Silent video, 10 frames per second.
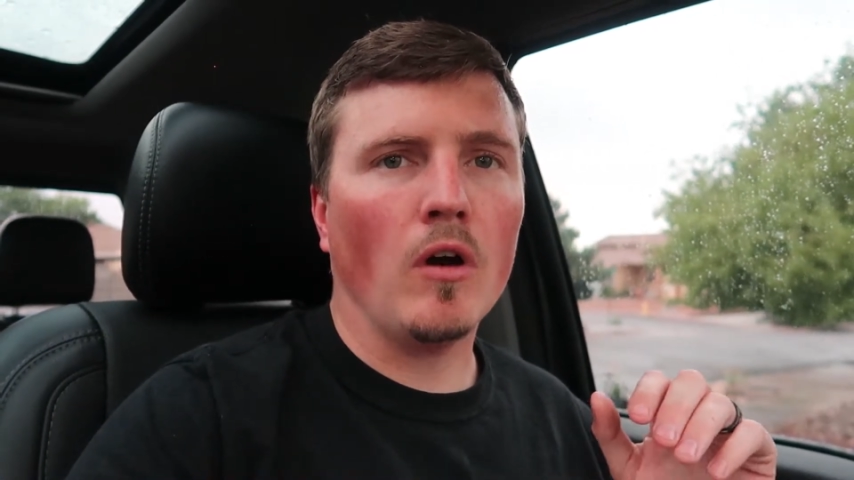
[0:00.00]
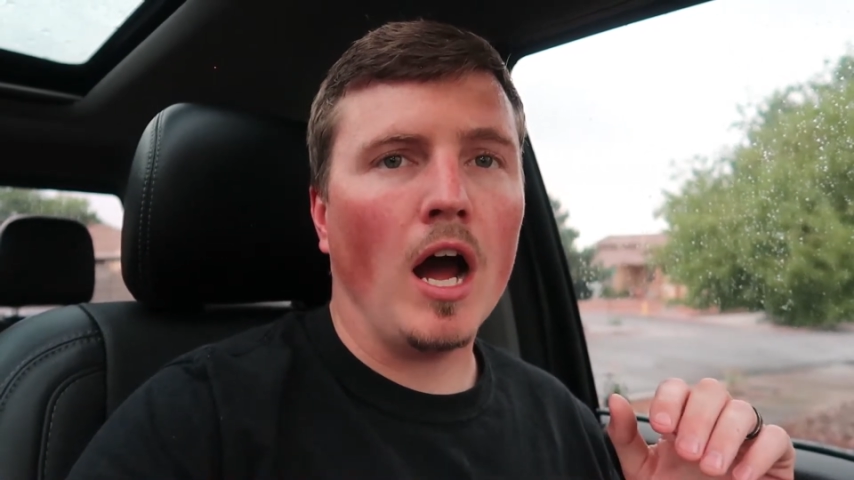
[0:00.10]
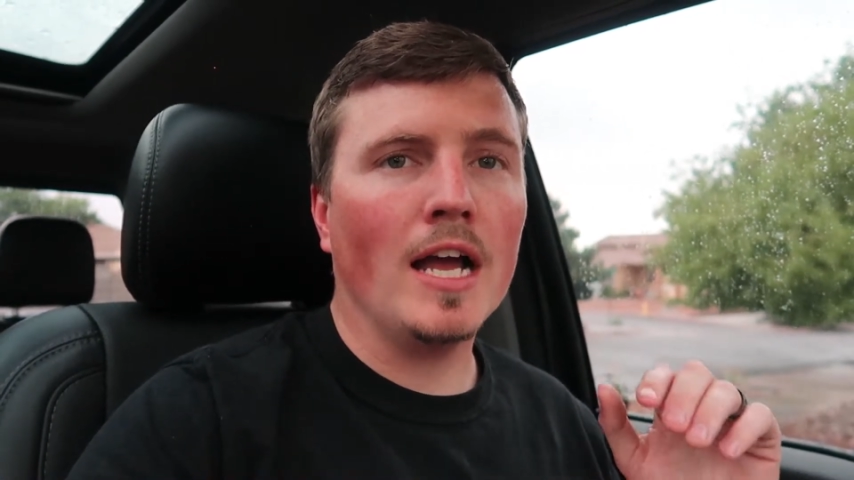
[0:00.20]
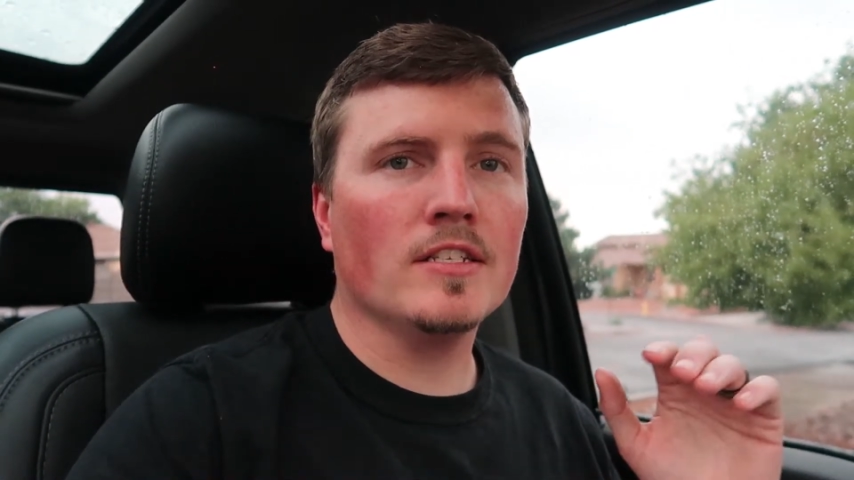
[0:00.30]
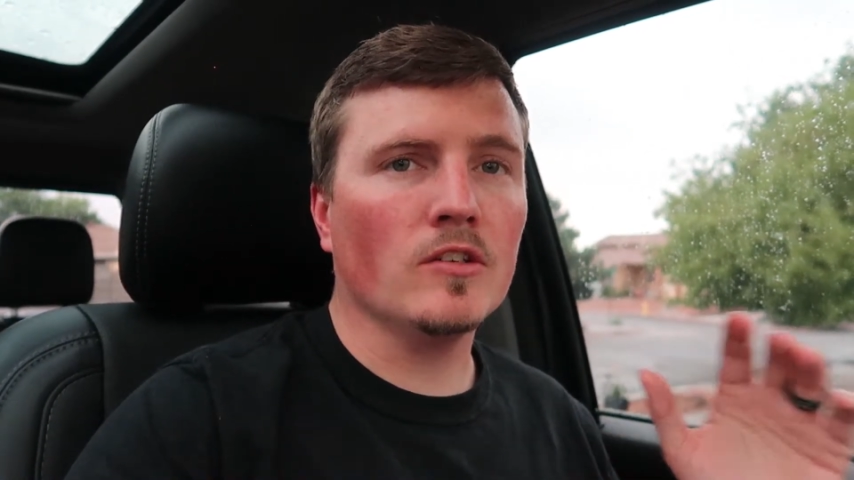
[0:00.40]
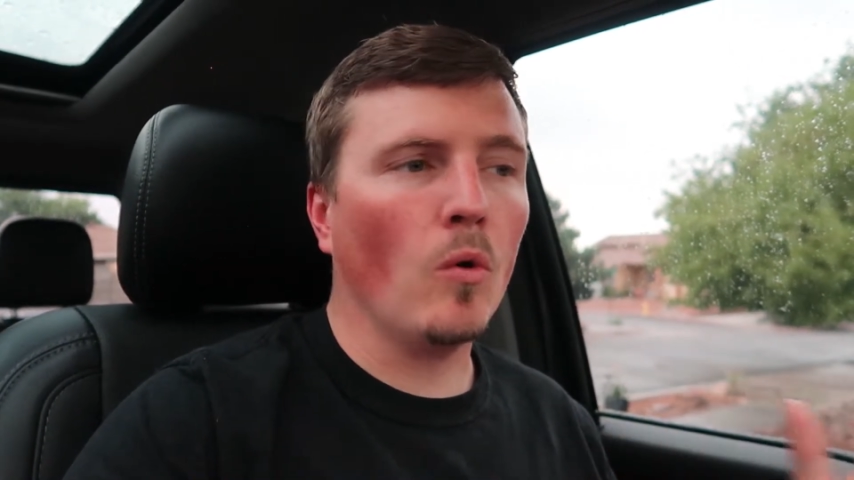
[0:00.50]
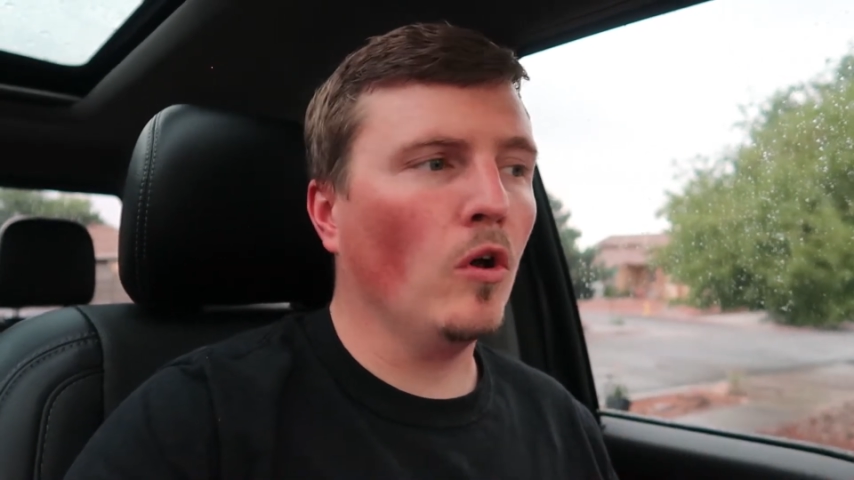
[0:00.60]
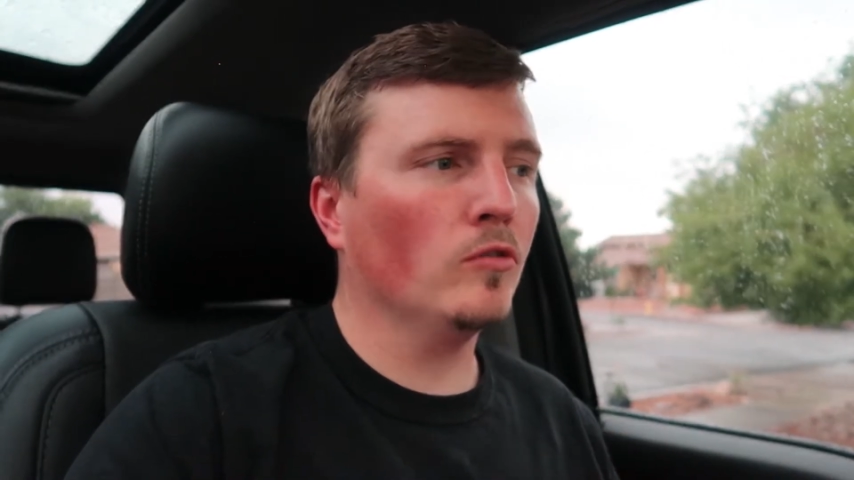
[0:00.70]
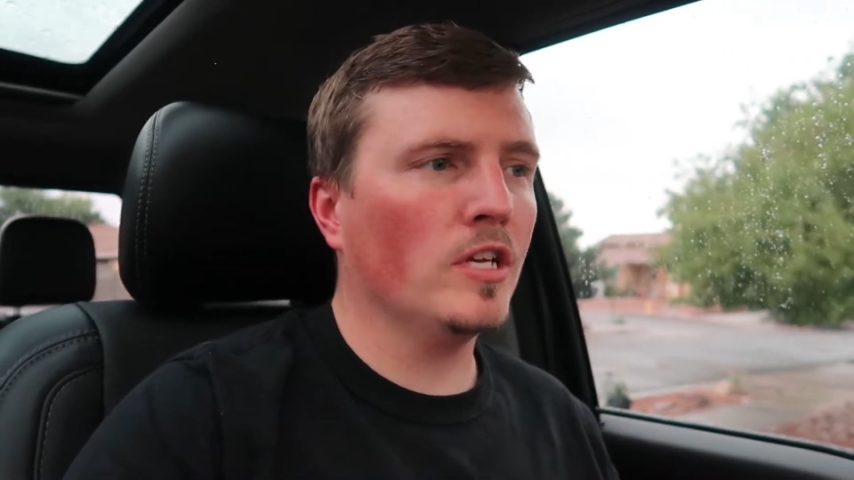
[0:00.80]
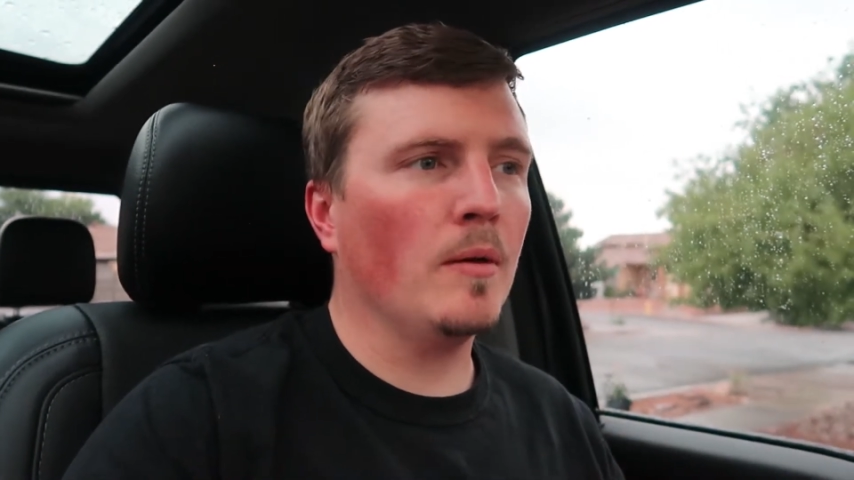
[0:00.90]
rise in
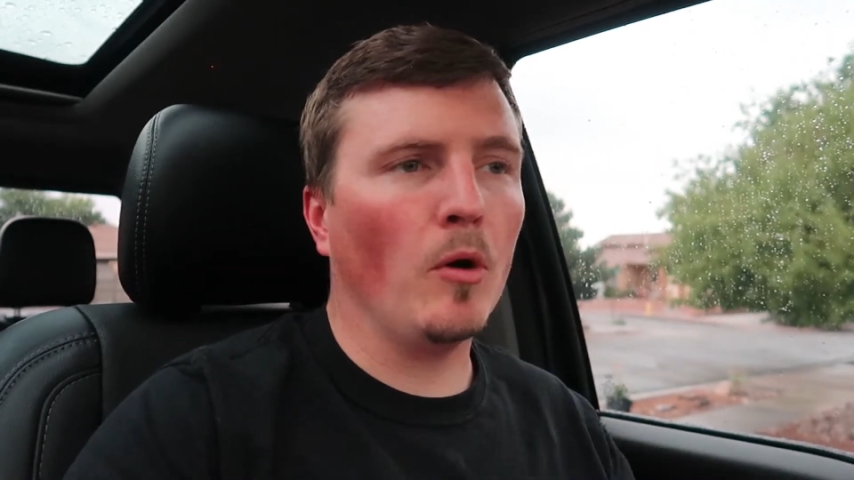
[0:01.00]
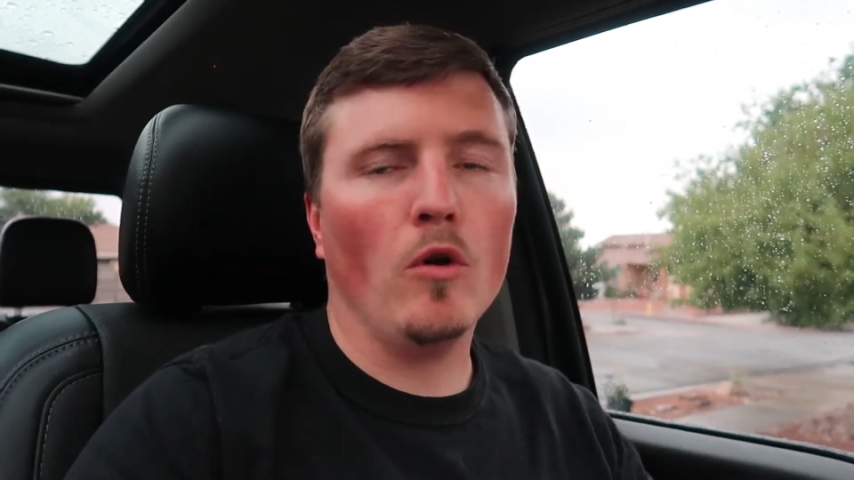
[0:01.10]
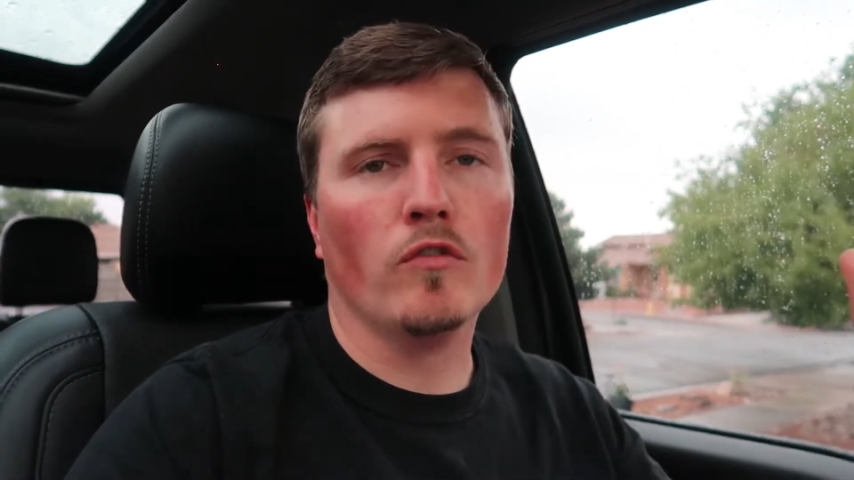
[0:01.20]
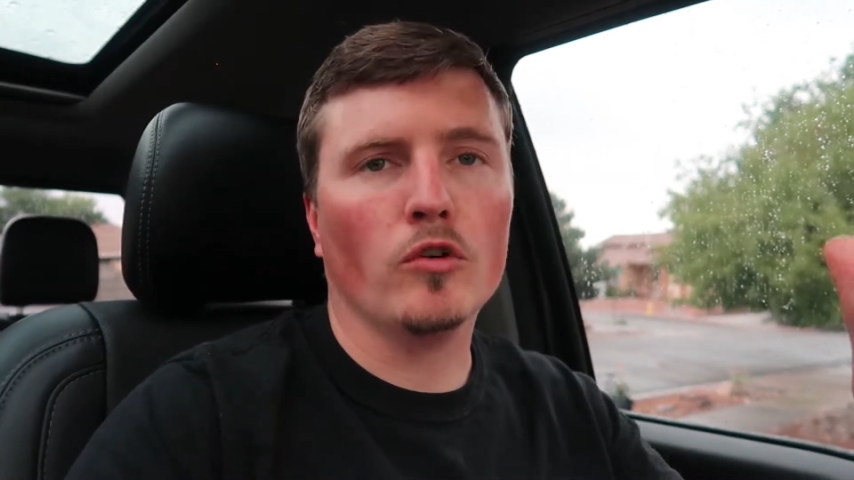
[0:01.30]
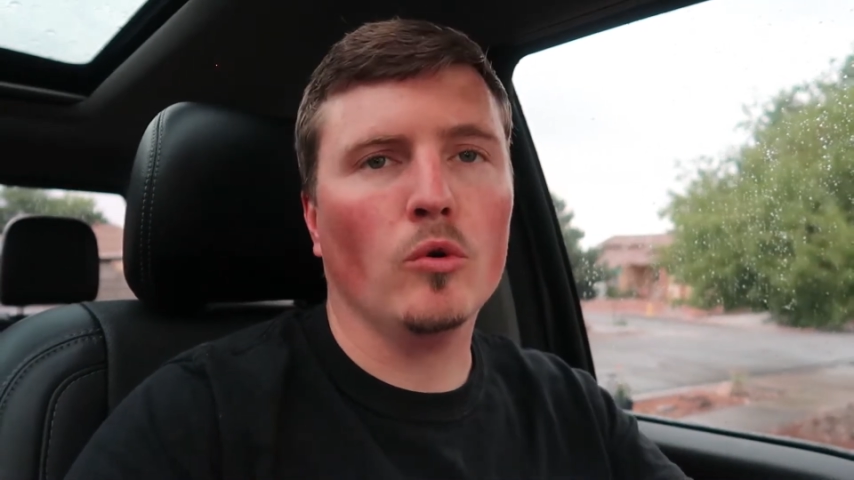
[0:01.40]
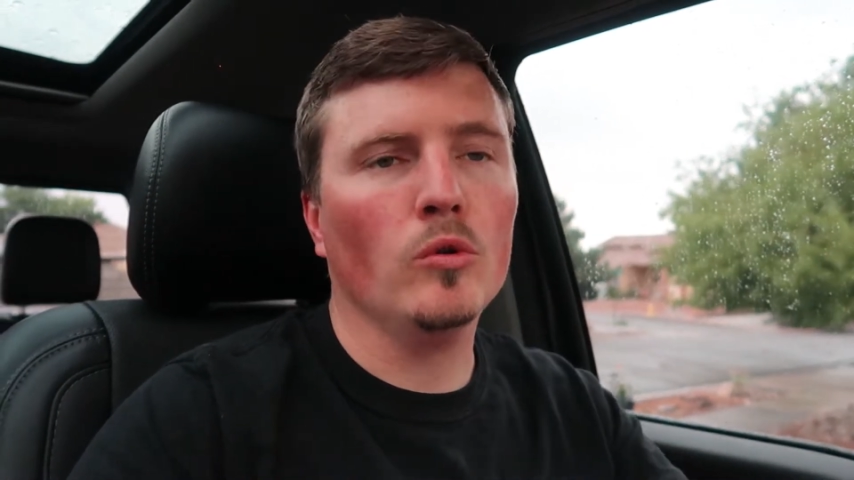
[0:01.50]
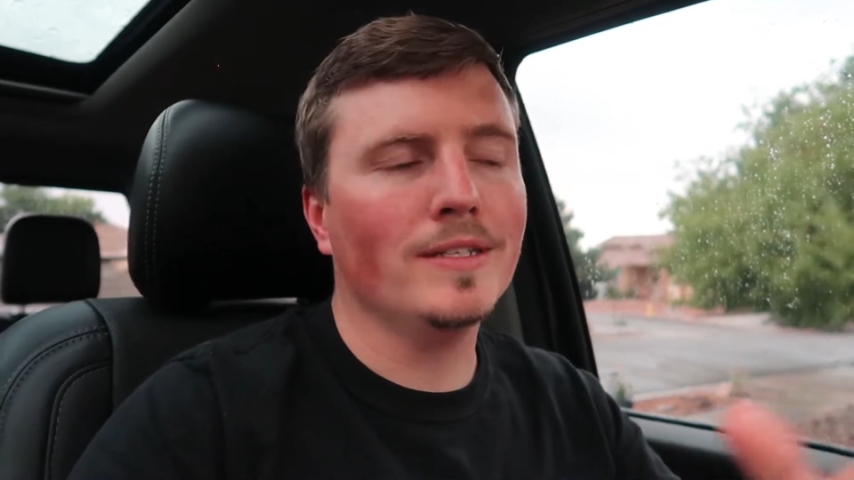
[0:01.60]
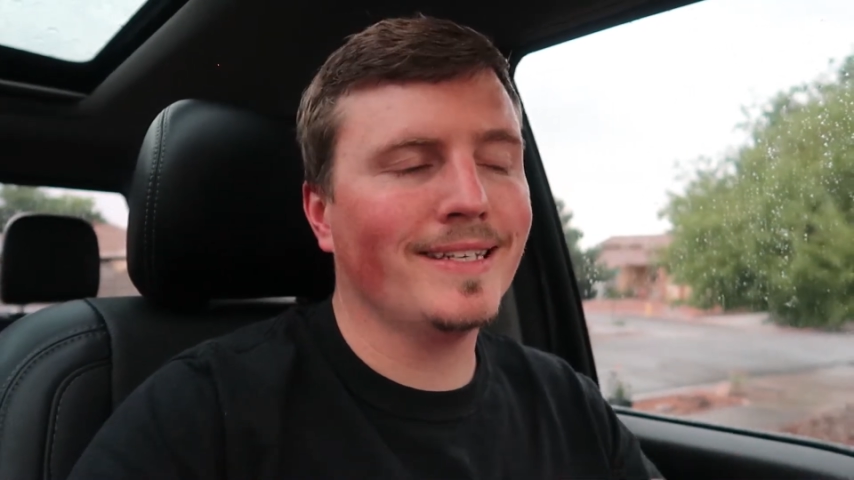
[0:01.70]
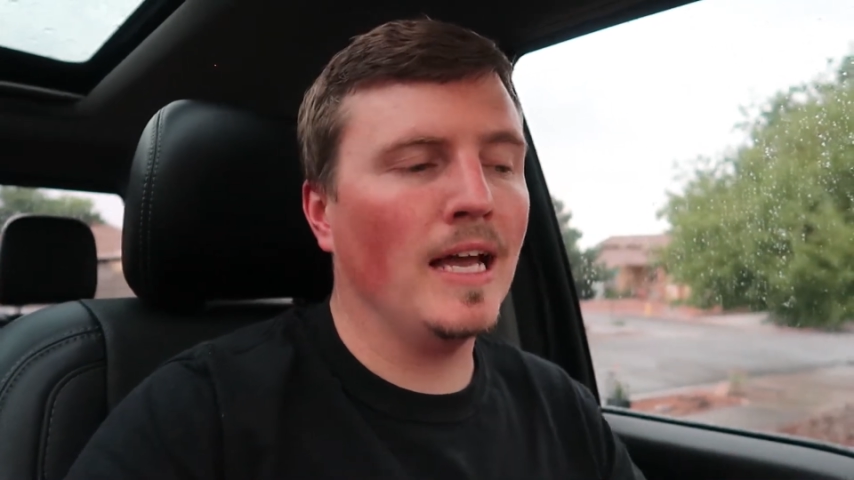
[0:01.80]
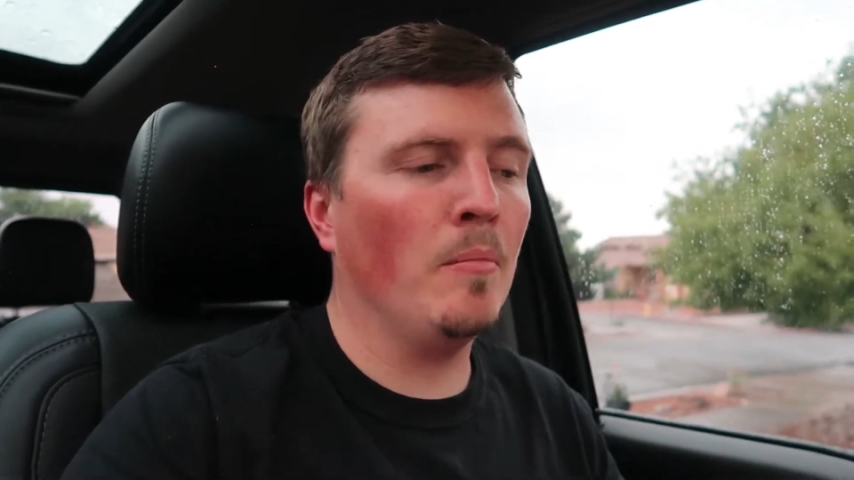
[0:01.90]
oil temp over
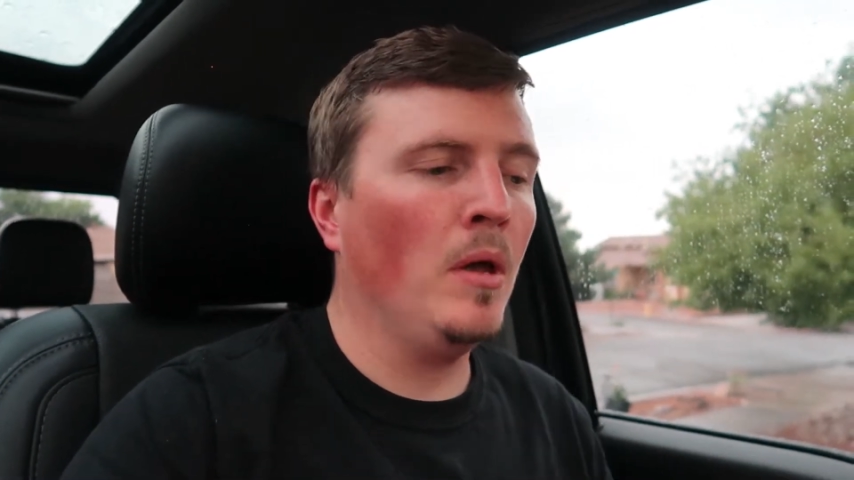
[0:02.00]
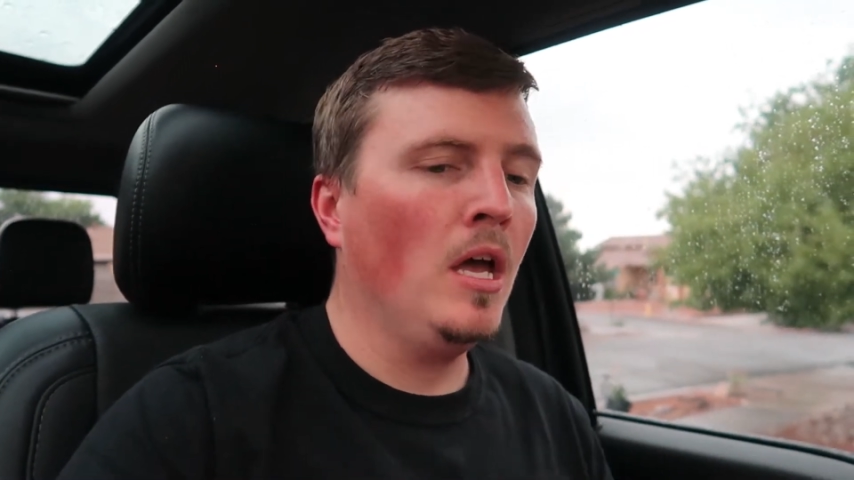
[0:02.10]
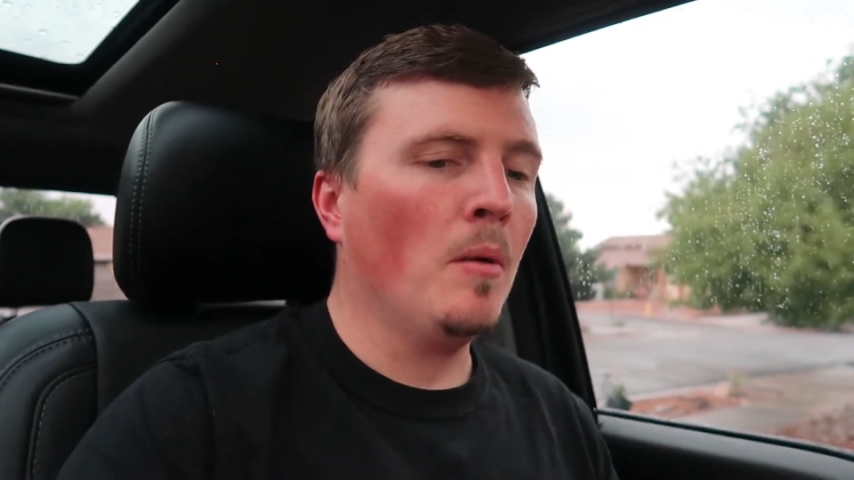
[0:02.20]
coolant temp.